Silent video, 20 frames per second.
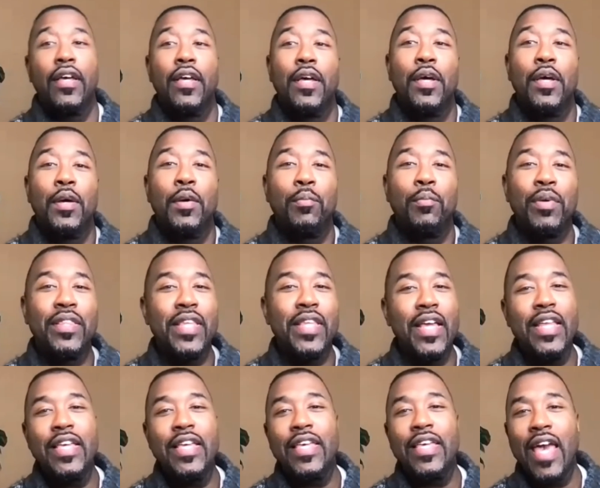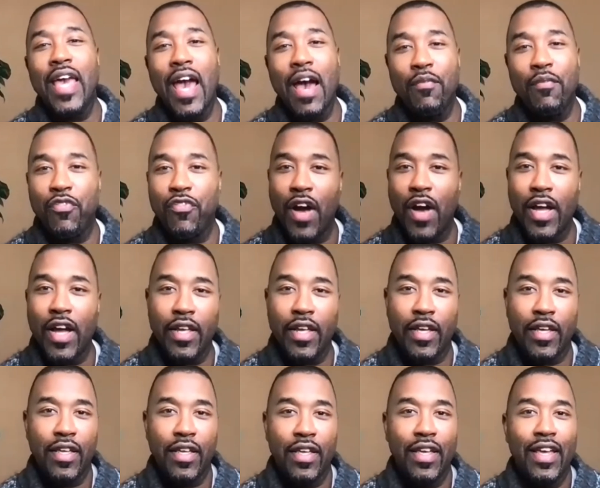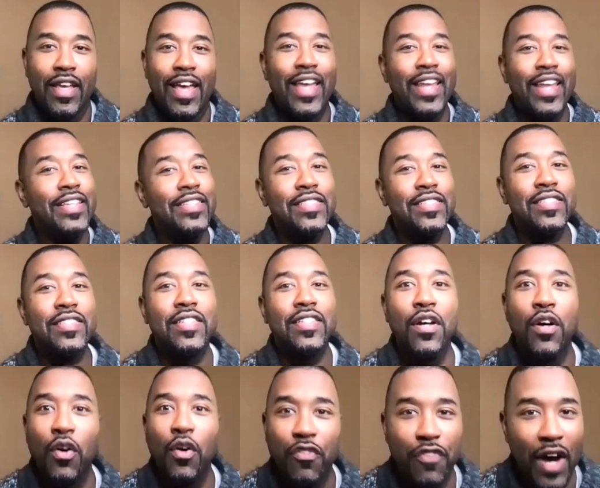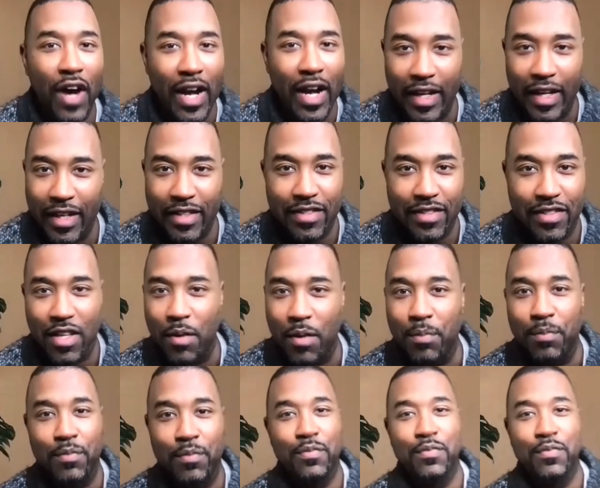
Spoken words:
But then he kept fighting. And he's still fighting in some...